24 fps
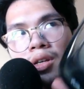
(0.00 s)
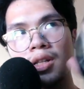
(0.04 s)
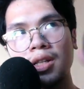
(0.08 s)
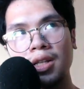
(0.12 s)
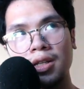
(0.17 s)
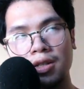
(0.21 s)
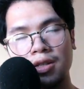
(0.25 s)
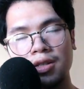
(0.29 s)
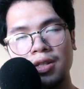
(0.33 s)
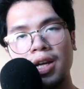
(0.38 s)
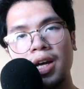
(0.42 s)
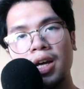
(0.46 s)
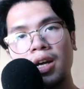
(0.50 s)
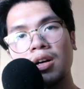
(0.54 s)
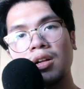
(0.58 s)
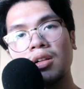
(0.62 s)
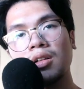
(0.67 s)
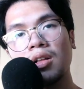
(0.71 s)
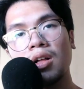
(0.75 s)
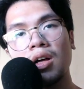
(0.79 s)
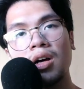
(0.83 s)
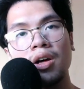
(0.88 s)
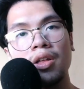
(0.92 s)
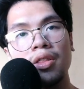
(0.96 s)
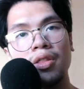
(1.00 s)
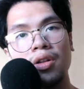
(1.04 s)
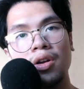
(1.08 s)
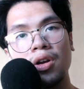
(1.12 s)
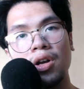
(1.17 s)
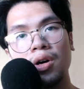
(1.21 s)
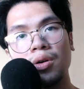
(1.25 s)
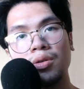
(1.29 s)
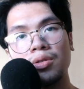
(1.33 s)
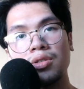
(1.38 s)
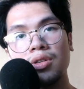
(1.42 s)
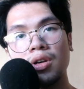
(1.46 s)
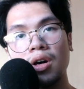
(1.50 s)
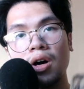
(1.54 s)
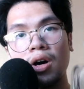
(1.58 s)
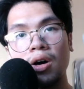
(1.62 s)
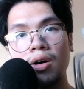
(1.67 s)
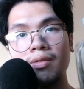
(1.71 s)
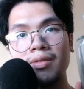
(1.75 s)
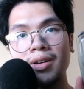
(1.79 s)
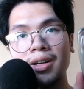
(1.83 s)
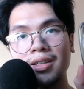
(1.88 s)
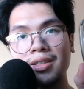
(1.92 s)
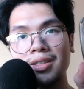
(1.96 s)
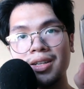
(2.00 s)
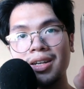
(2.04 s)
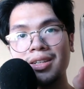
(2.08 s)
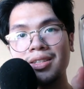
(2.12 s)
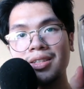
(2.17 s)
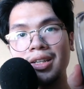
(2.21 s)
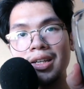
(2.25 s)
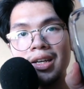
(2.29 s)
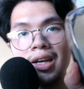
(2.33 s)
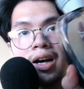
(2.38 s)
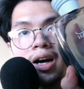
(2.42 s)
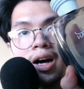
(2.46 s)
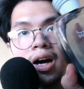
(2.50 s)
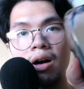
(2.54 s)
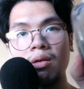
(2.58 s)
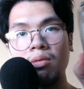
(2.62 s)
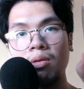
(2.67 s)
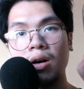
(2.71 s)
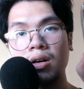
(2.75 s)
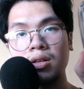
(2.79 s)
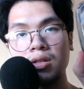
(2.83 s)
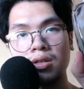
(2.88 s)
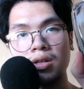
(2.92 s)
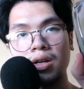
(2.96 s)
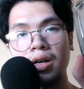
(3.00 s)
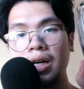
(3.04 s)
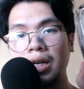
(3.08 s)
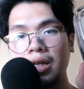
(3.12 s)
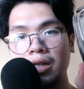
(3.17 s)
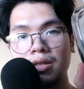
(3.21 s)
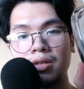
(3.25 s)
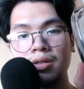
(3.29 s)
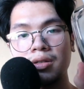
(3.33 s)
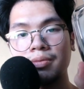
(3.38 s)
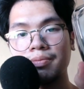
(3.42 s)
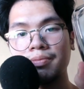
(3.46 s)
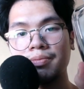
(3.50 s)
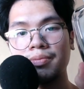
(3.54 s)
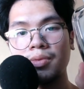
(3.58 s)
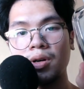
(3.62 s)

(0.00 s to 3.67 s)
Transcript: let's tackle the notes of Rasasi Hawas Ice.